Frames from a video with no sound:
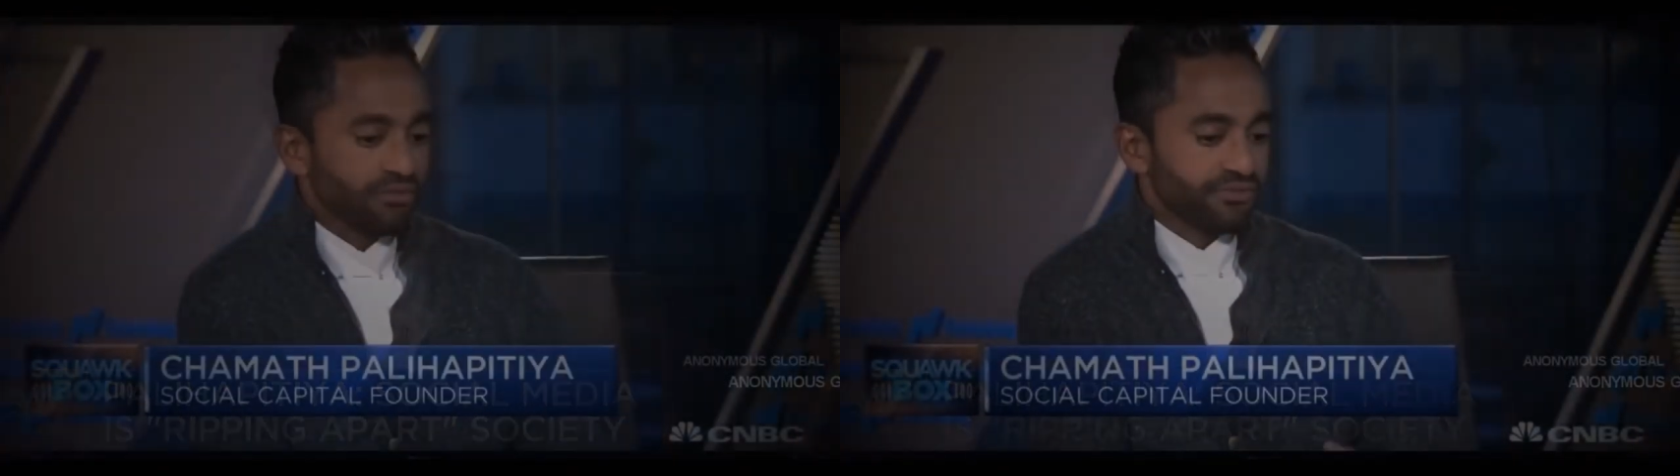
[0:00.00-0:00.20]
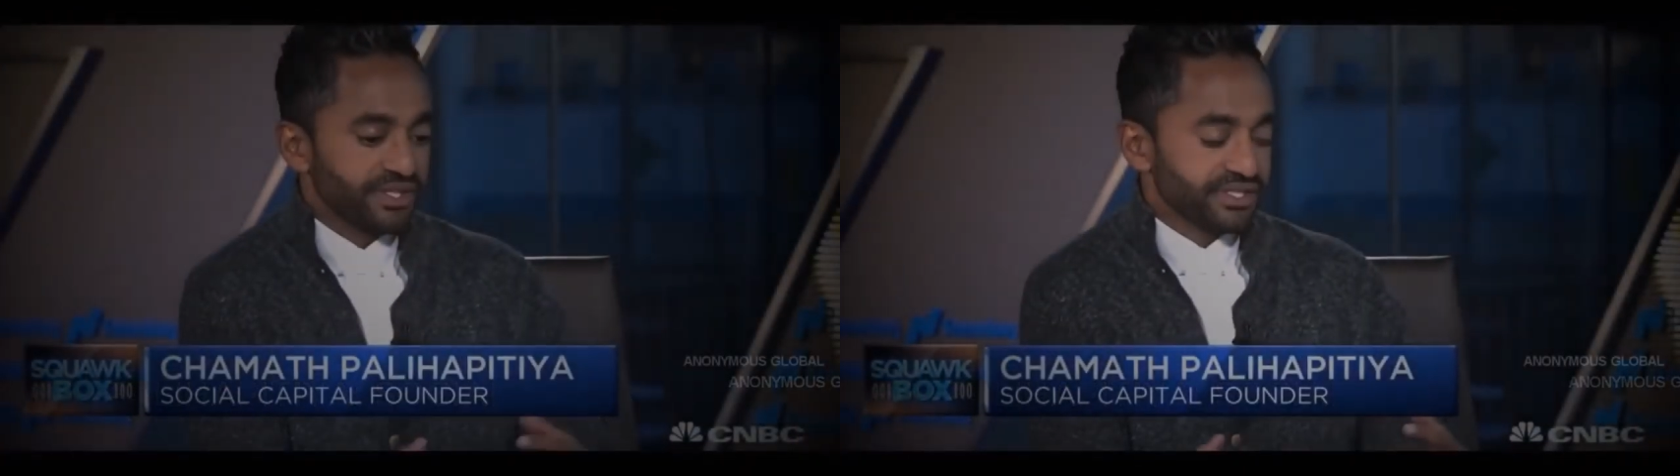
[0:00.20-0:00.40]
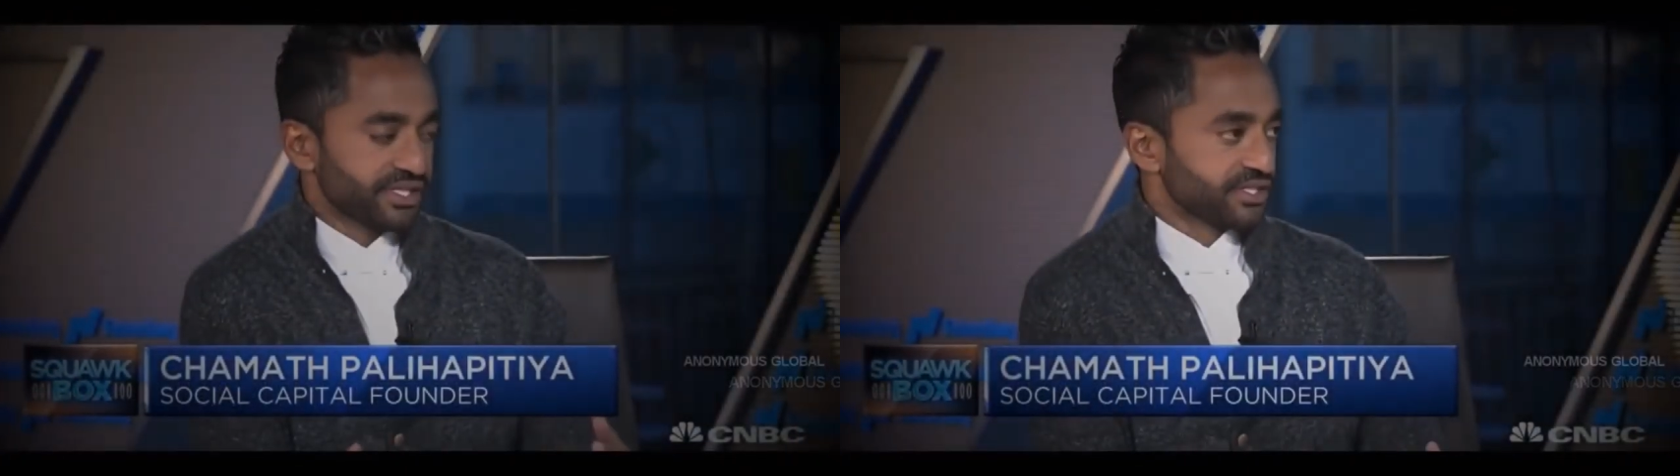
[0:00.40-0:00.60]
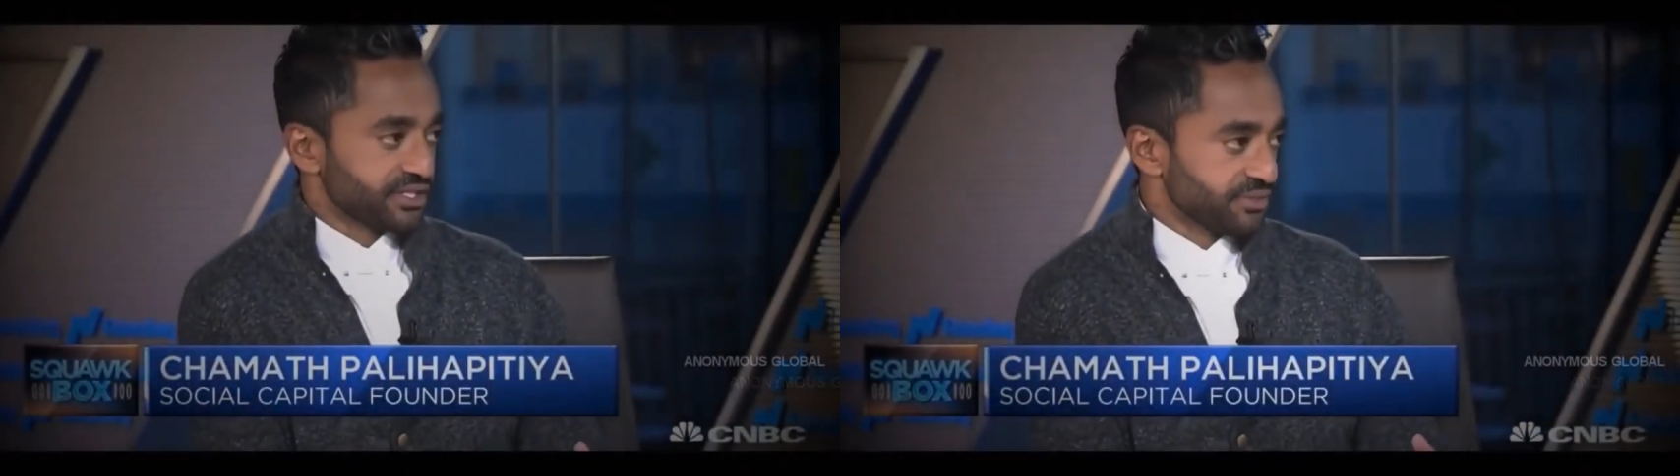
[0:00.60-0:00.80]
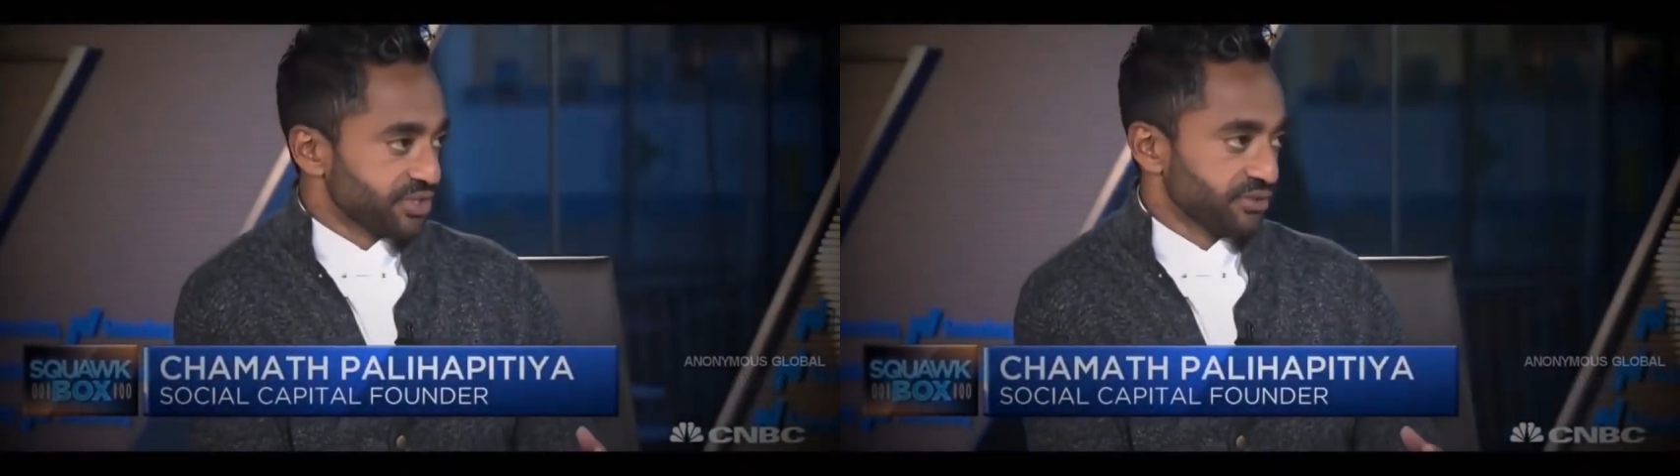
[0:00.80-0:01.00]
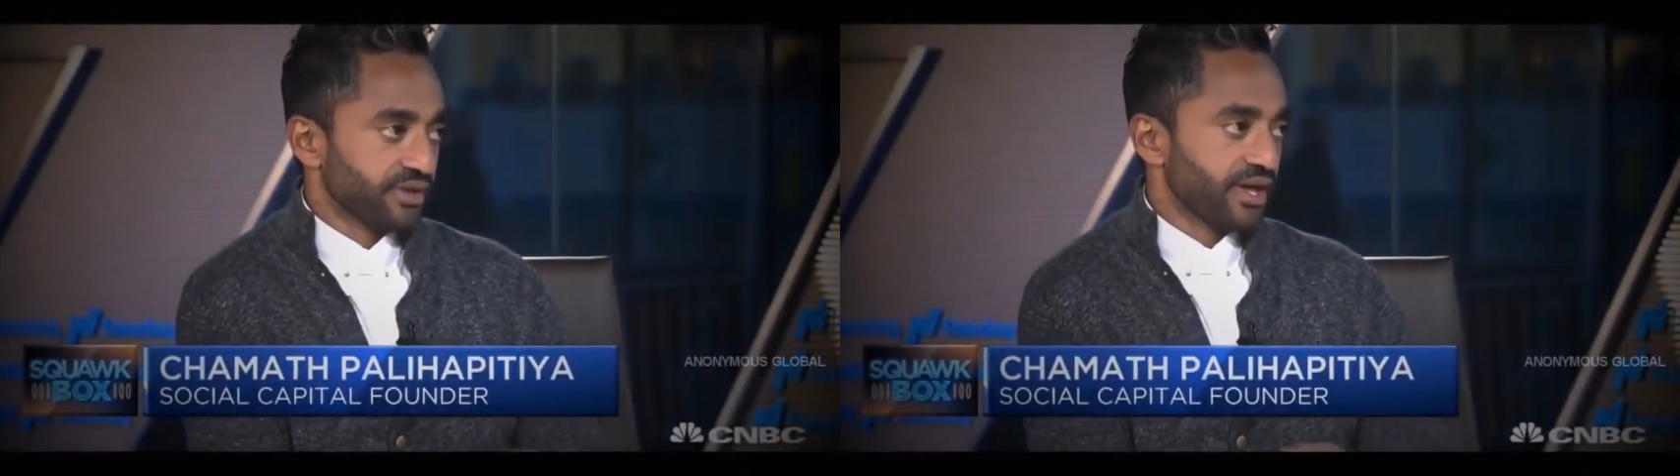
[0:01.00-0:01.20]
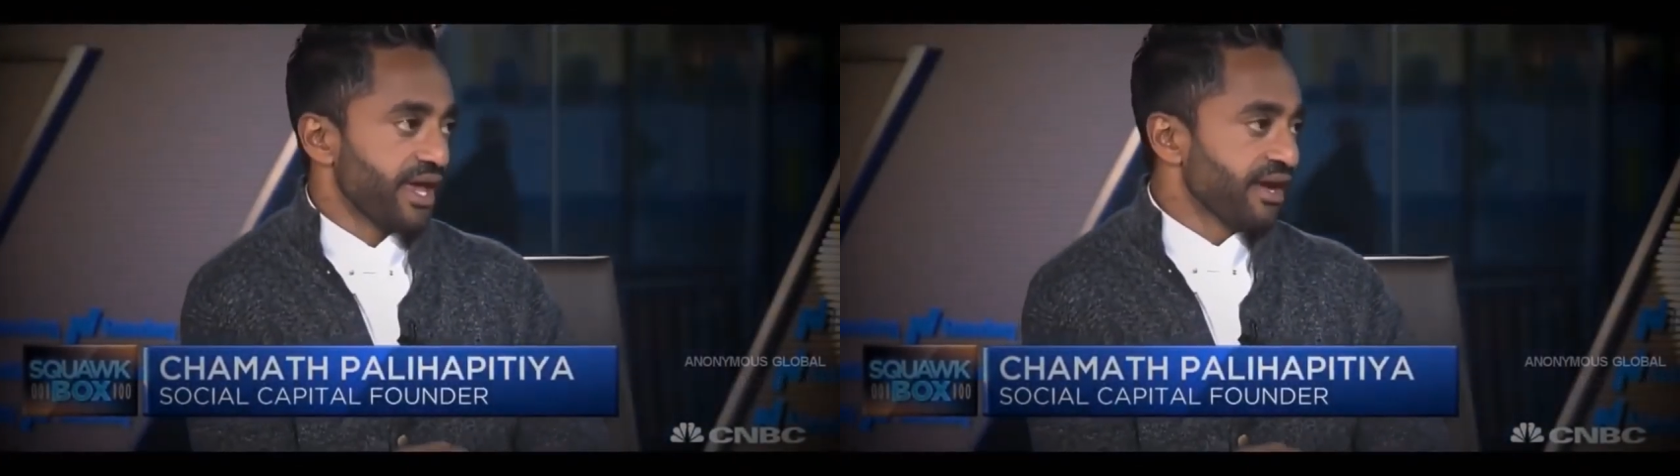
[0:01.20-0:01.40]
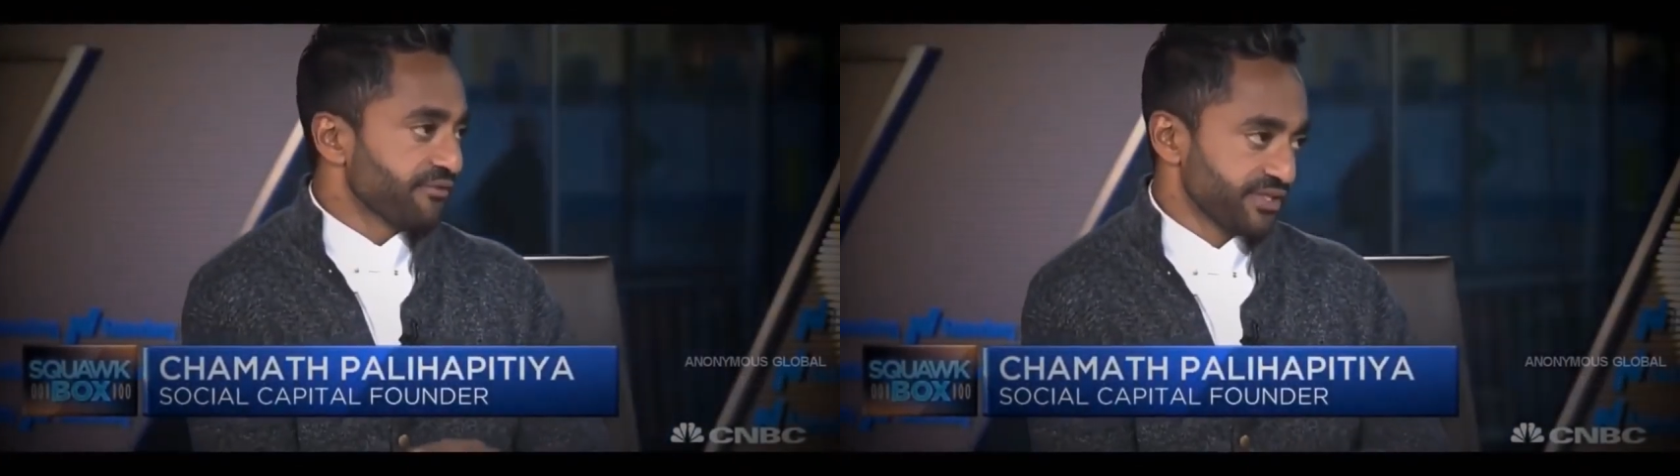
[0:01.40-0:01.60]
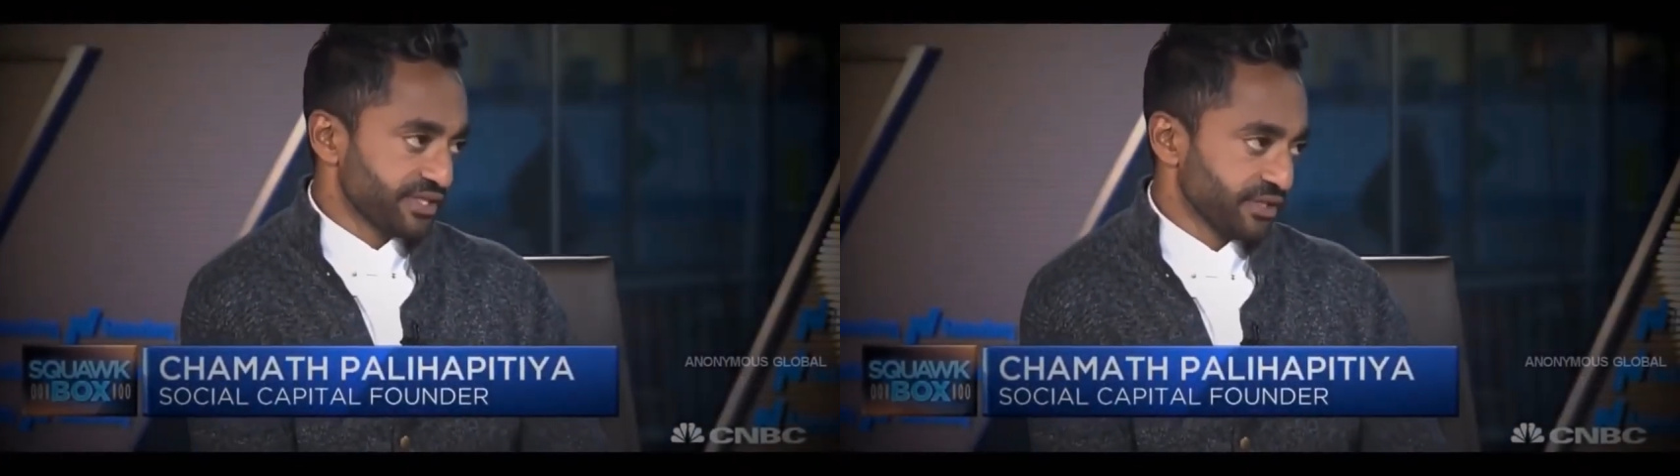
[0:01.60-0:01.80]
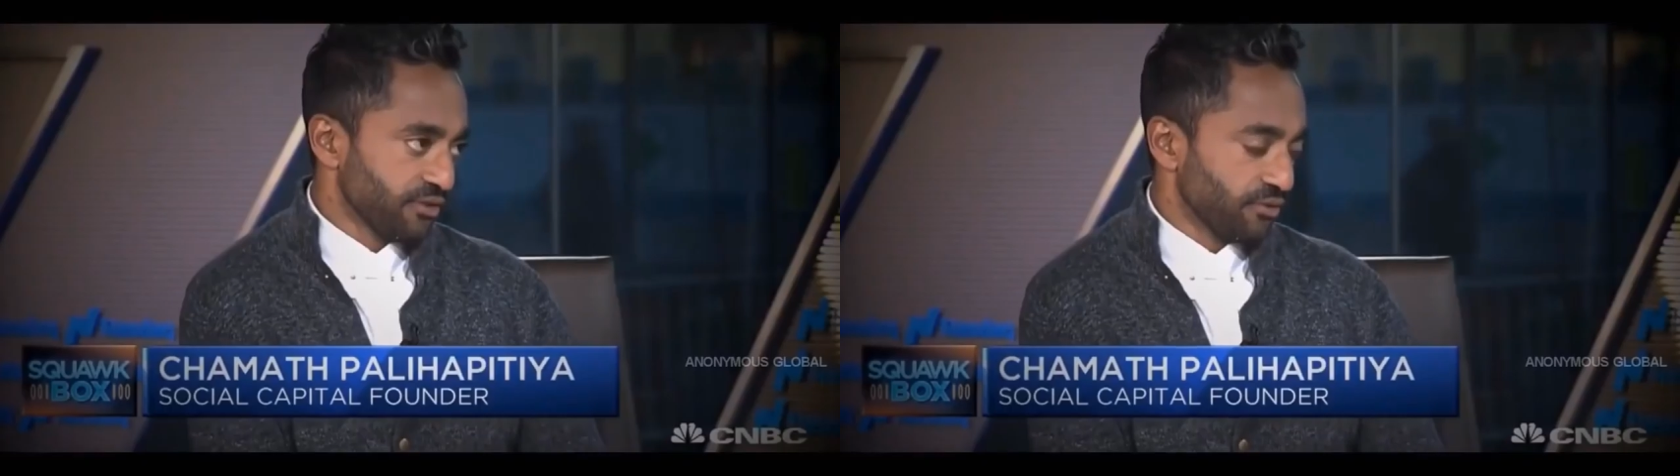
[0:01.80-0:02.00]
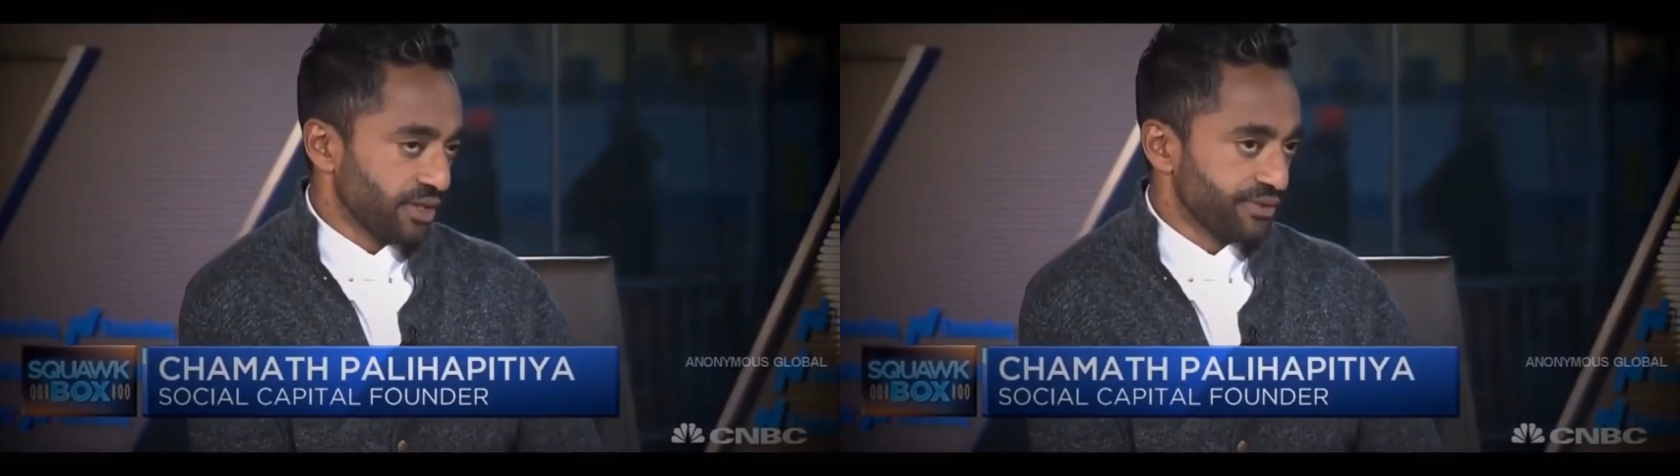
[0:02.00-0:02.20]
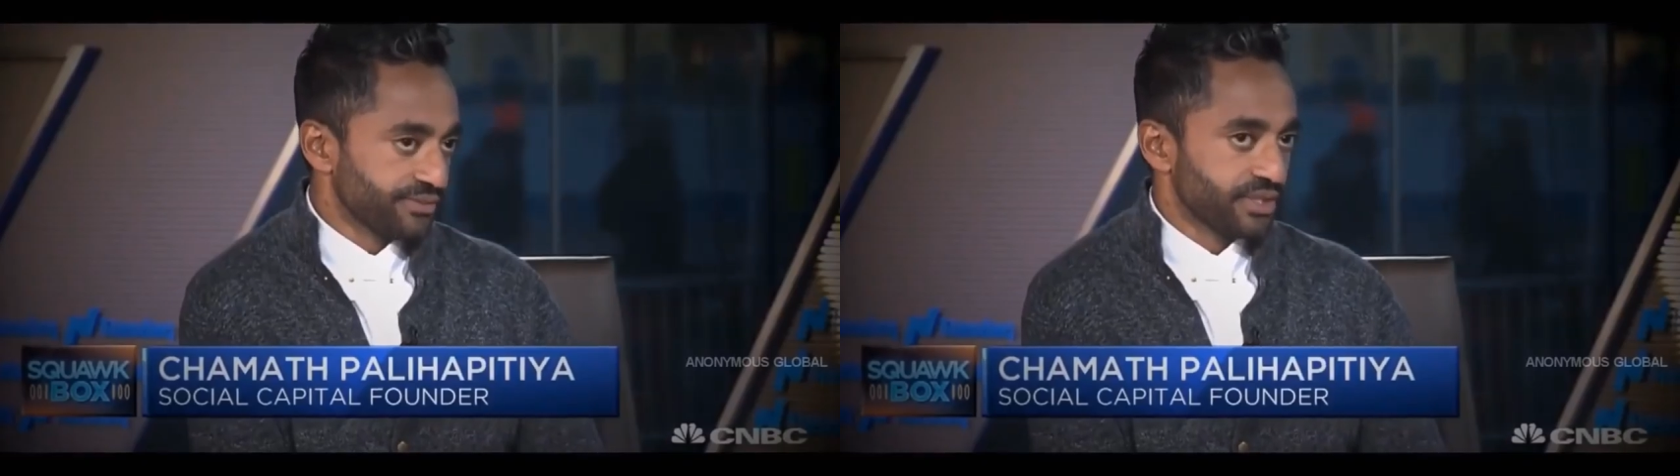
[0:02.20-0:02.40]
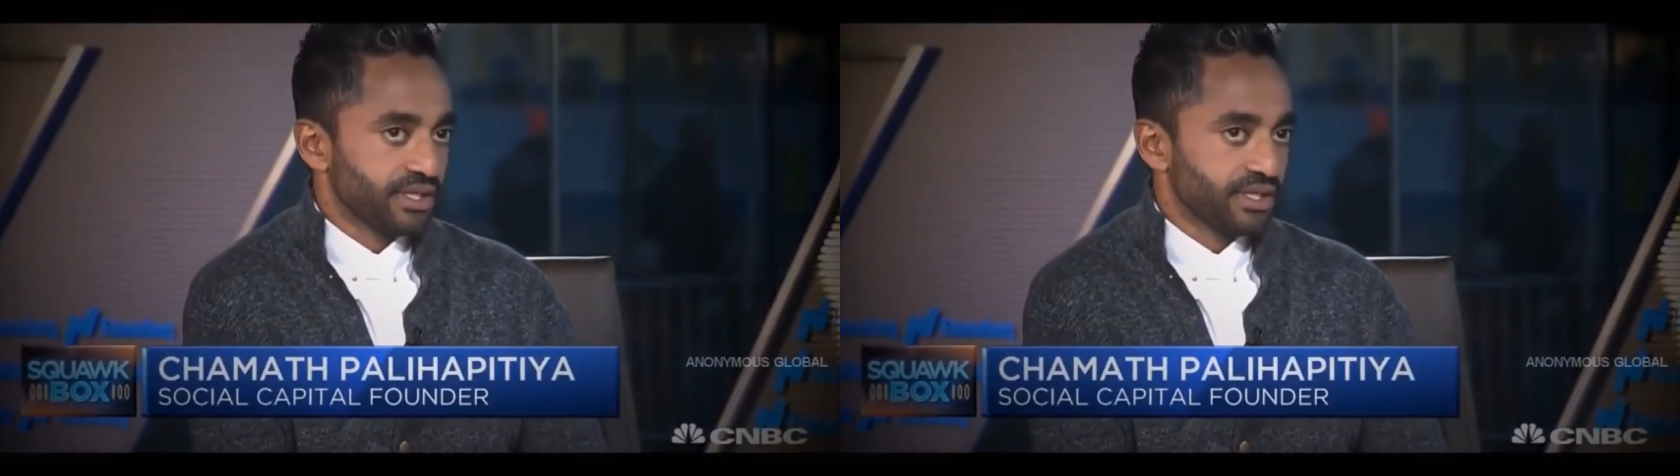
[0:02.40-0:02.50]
All of these systems do, every single one,